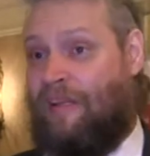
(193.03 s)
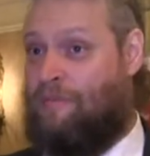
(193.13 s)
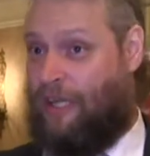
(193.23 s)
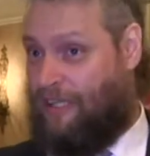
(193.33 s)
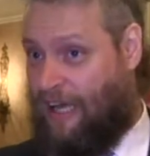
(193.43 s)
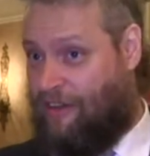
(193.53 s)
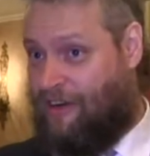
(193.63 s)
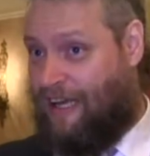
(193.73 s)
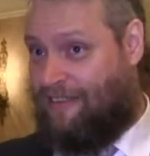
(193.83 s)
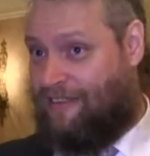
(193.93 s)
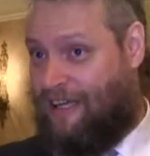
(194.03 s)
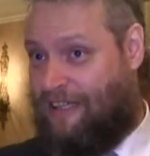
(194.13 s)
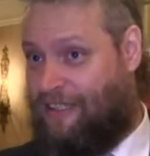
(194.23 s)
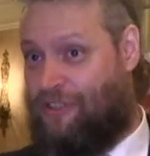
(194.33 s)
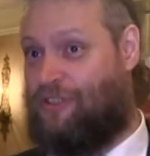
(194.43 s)
But on the other hand,
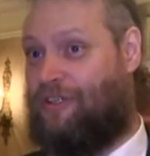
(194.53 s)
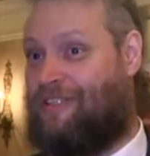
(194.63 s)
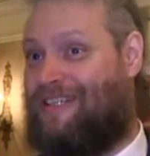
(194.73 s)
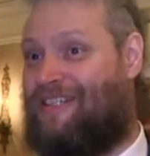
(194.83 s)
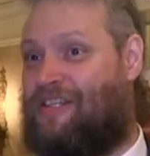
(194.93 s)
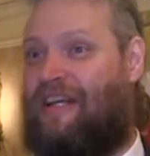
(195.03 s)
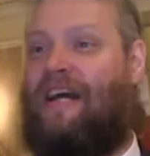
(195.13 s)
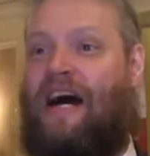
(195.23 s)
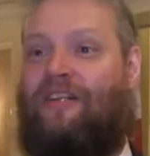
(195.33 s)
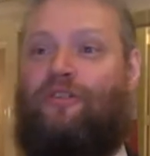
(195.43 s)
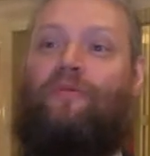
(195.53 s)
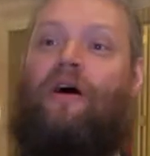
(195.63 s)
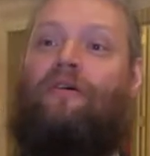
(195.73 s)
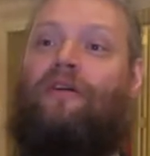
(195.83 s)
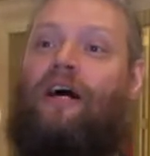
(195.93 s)
uh, the insurance industry can't do a
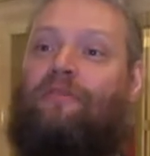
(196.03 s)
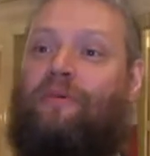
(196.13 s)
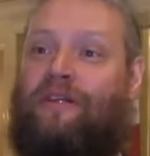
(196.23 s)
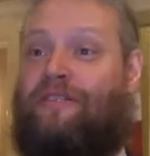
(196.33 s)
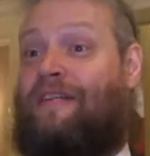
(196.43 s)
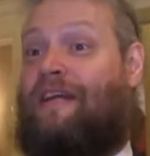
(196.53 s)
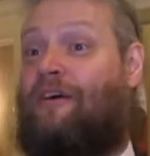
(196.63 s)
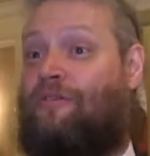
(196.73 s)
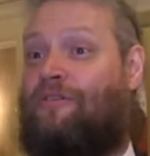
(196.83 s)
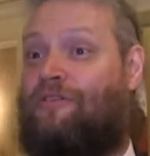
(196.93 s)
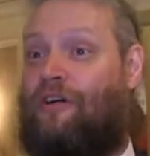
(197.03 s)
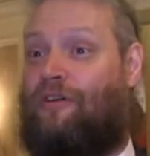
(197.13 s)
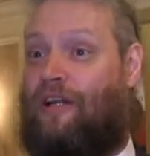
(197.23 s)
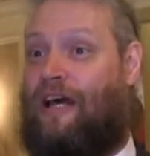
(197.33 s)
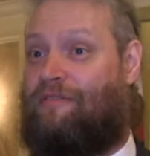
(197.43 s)
whole lot because they don't
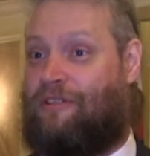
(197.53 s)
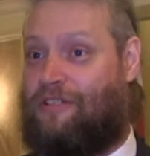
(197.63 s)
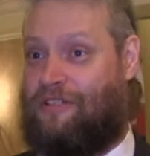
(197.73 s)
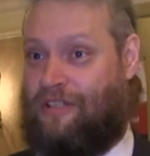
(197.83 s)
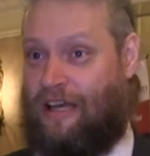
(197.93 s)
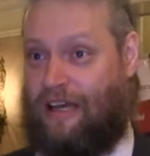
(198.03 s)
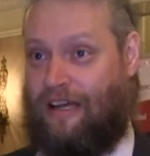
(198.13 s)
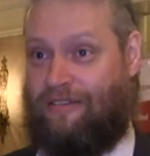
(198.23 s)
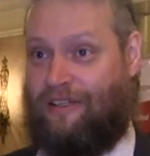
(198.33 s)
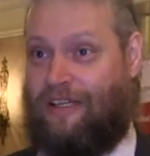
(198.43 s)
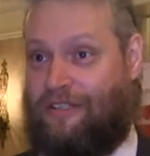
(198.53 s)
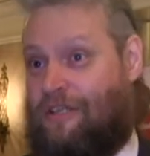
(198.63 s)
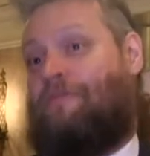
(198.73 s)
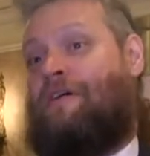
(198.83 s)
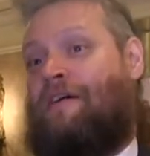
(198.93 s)
control the levers, uh, really.
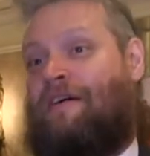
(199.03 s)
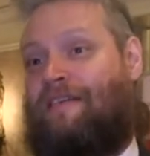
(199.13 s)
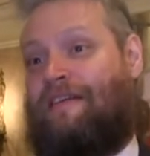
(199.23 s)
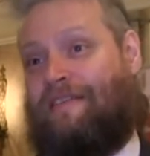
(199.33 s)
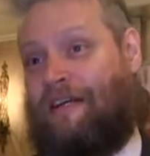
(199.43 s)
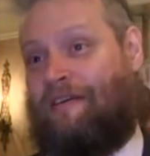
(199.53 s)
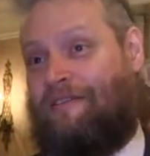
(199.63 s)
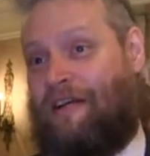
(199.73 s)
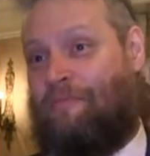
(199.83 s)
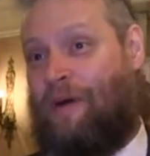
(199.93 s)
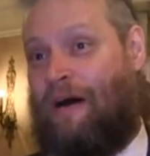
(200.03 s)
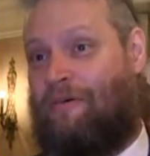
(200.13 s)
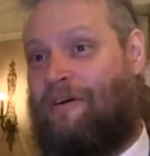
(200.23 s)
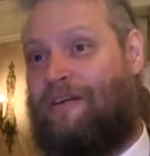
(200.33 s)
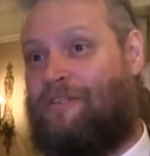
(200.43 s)
So the, their, their
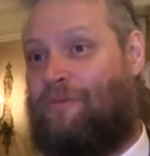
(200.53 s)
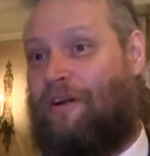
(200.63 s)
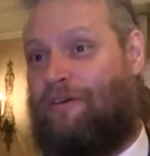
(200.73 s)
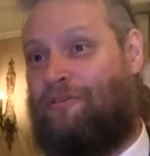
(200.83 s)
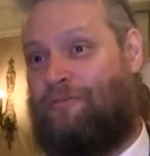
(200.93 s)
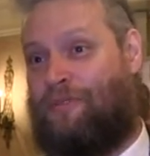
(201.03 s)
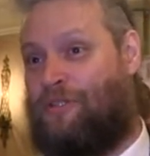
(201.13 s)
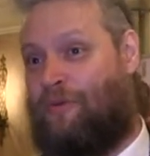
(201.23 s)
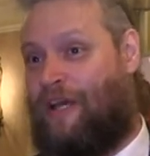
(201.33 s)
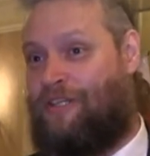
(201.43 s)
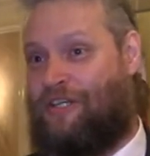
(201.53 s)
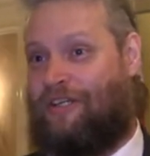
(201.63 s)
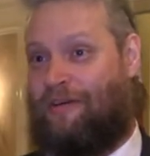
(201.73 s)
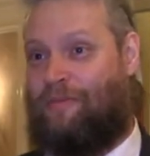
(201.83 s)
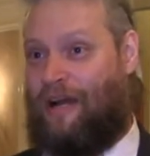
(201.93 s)
power is one of
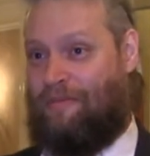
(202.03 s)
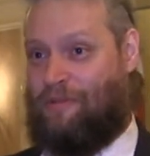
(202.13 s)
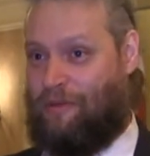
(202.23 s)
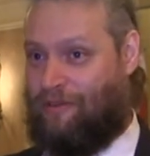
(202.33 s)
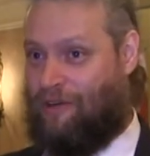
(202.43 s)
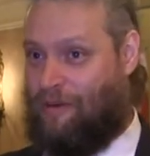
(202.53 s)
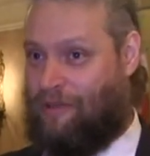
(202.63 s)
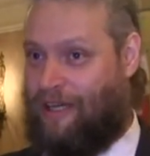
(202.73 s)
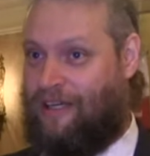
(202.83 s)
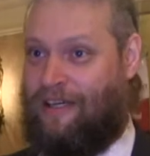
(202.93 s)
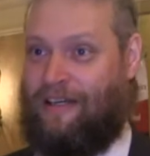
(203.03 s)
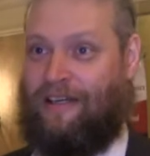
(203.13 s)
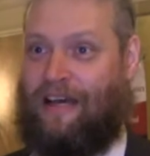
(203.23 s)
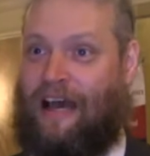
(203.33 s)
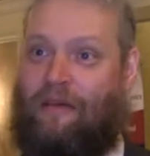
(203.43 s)
persuasion and perhaps a bit of lobbying,
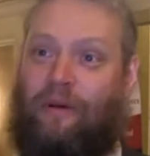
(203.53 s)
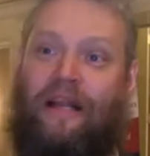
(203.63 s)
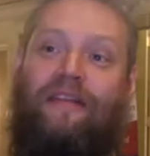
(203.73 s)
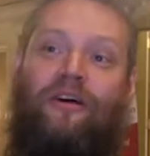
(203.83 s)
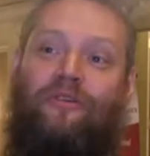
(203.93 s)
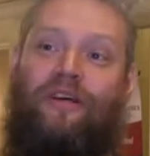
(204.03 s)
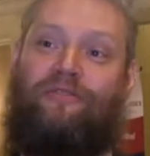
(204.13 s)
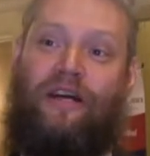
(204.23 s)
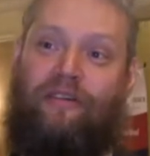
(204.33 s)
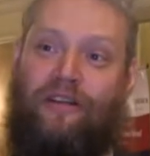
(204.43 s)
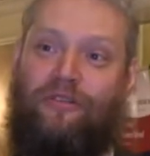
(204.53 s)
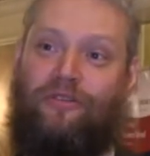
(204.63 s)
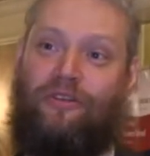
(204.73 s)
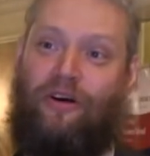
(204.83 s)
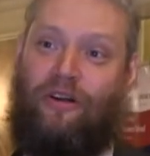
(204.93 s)
uh, but they don't have direct
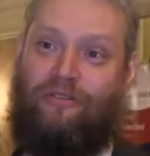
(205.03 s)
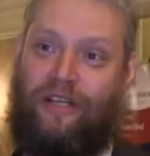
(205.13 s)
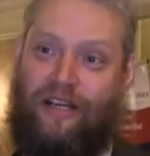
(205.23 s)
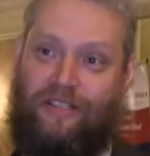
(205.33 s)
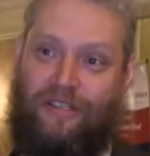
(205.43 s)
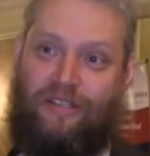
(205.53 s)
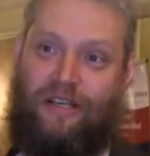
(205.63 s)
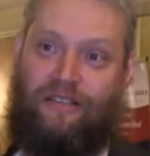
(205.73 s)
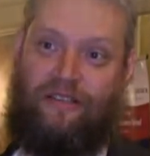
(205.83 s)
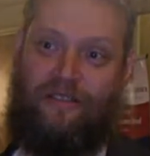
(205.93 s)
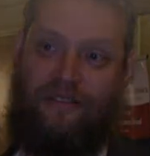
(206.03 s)
control over the energy sector.